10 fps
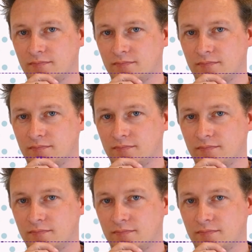spend
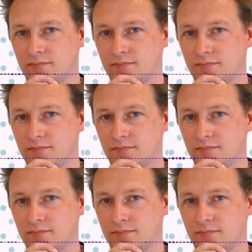time with
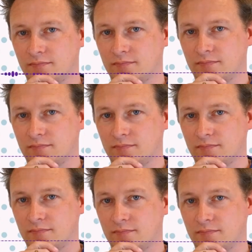their friend,
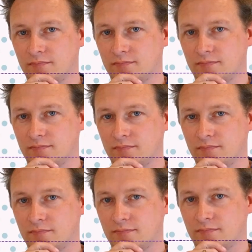
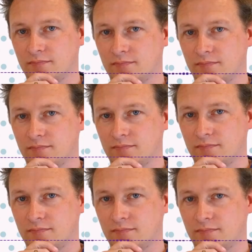spend time
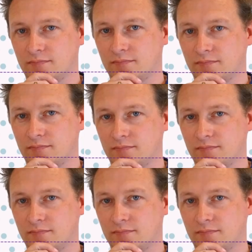with Teddy.